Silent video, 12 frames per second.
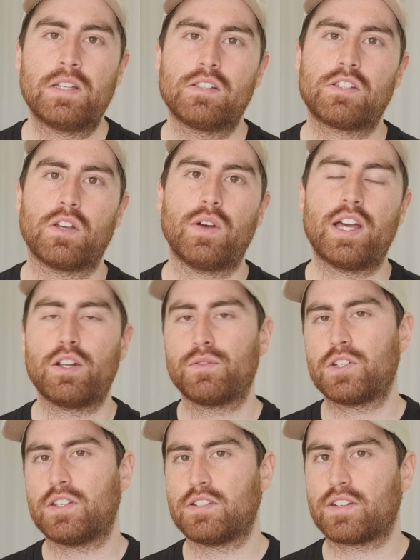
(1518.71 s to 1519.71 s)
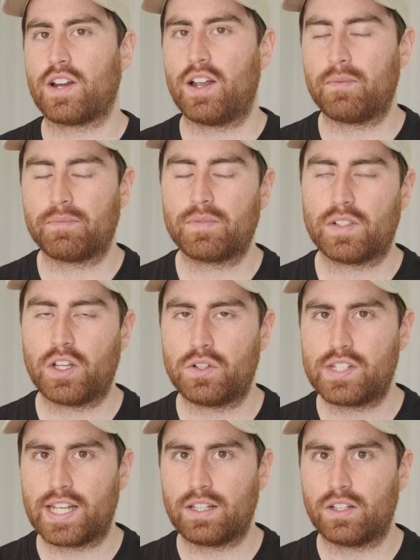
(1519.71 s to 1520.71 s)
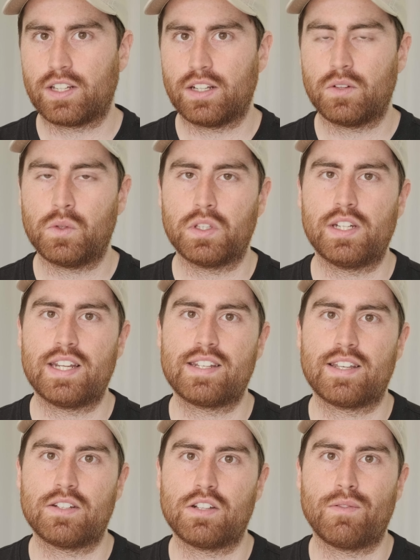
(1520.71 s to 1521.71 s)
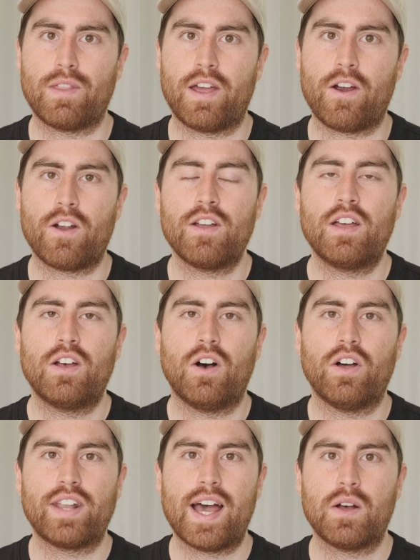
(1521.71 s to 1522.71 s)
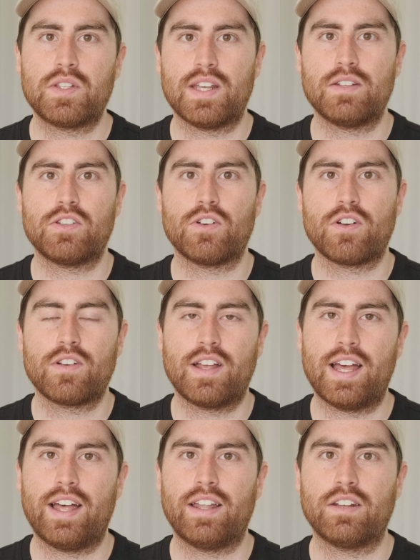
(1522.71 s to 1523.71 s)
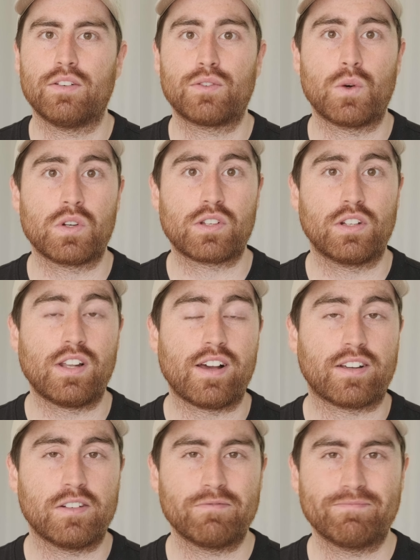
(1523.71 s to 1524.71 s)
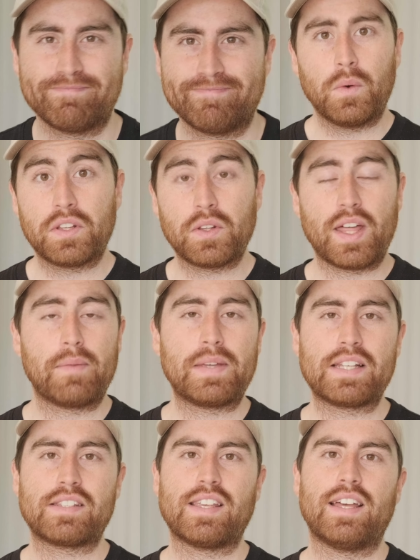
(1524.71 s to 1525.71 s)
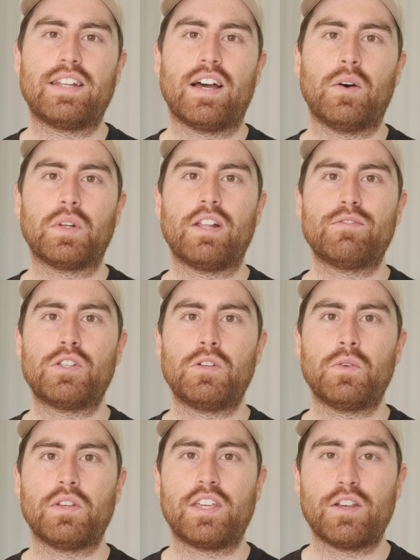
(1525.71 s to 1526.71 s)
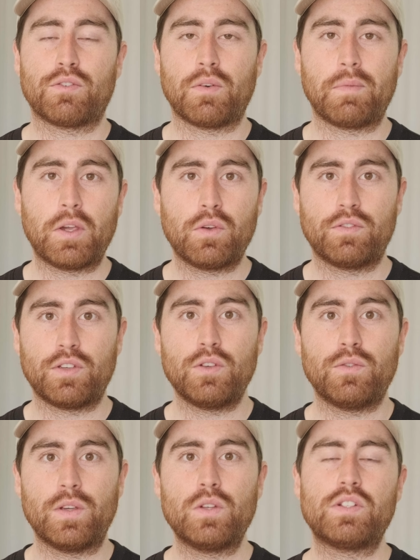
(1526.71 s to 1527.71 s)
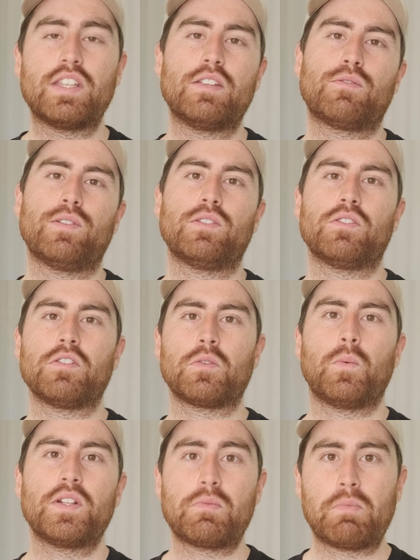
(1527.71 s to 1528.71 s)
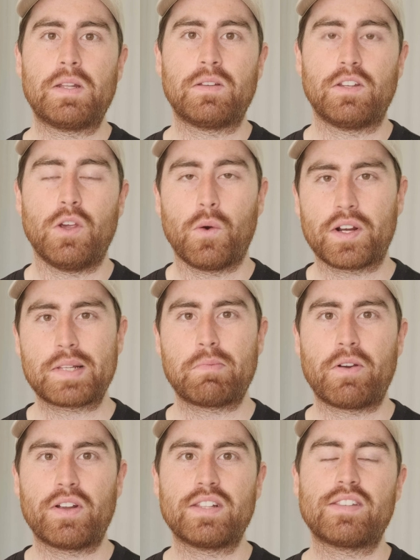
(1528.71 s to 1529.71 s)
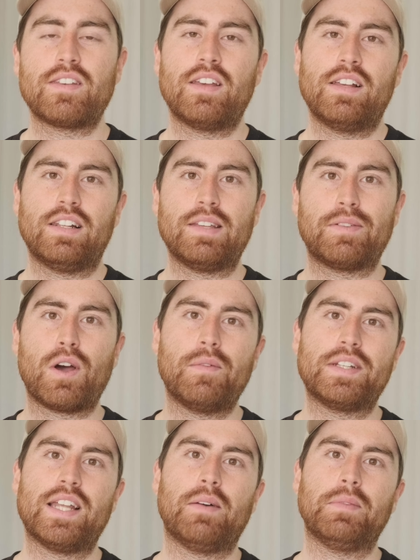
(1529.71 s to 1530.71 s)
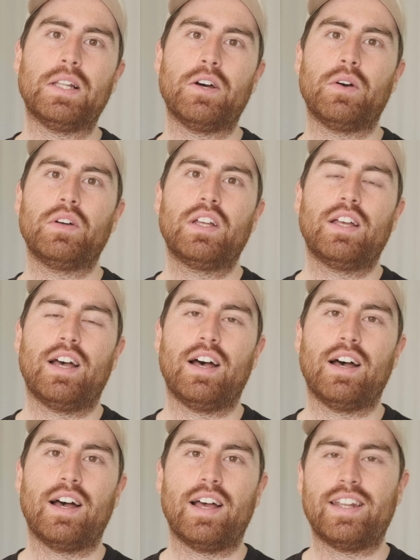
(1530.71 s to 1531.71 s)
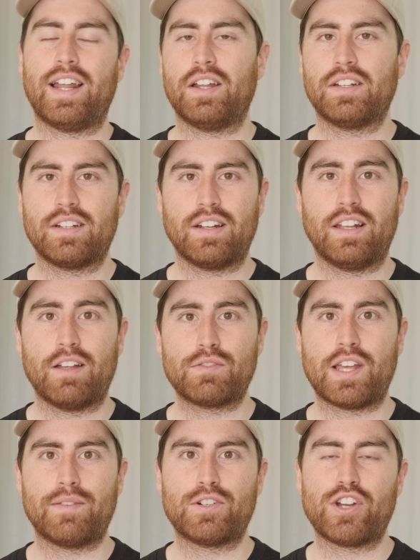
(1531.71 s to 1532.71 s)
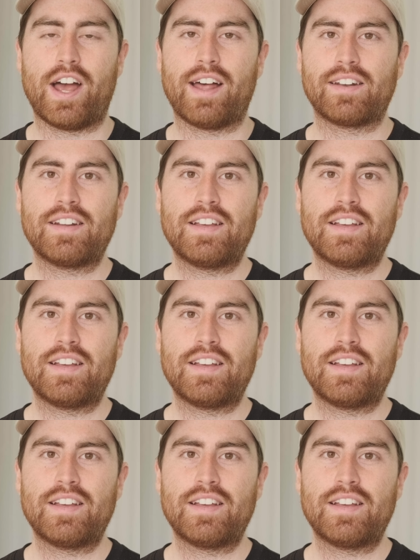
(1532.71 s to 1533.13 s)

So head over to Instagram, go and take a look at all the details over there on how to enter, and of course, good luck. With all that being said, I would love to hear from you. If you've used these filters, what's been your experience? Leave a comment down below, and I'd love to have a chat.